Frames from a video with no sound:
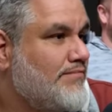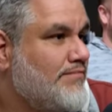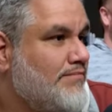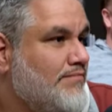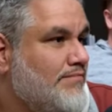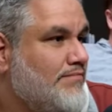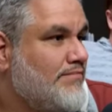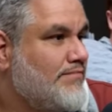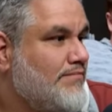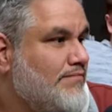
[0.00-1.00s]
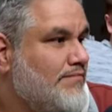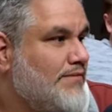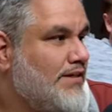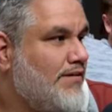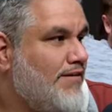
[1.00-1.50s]
Oh.
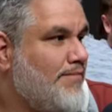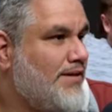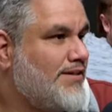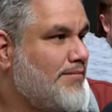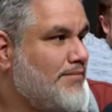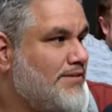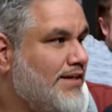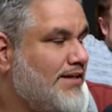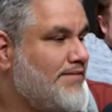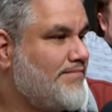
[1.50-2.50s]
Oh, I've made a terrible mistake.